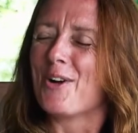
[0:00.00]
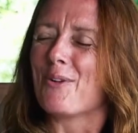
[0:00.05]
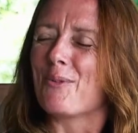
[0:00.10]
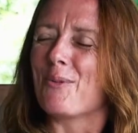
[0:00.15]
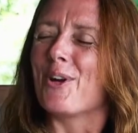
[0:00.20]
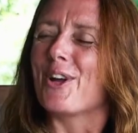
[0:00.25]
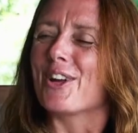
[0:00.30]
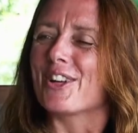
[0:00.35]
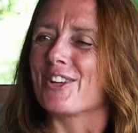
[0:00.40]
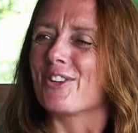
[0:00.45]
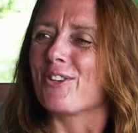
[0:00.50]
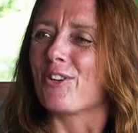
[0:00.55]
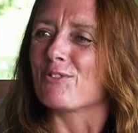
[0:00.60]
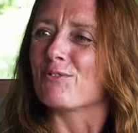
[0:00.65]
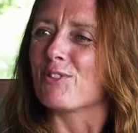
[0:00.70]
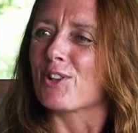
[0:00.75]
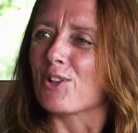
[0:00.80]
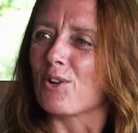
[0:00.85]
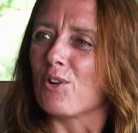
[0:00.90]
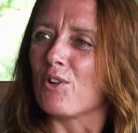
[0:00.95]
working on
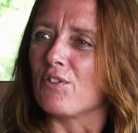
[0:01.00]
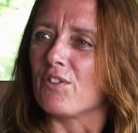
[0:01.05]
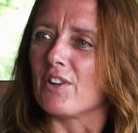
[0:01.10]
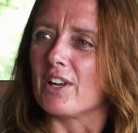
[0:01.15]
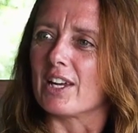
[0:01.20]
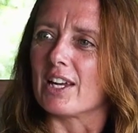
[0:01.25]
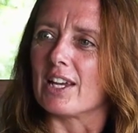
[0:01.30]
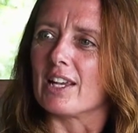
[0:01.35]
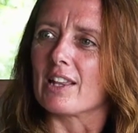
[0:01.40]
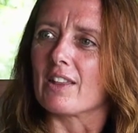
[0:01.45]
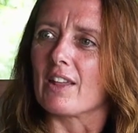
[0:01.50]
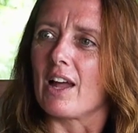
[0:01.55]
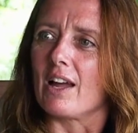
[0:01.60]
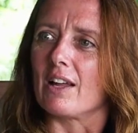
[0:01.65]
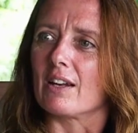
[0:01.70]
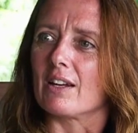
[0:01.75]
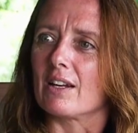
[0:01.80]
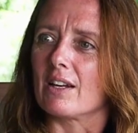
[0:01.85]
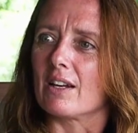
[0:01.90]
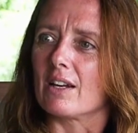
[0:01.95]
resolving, is that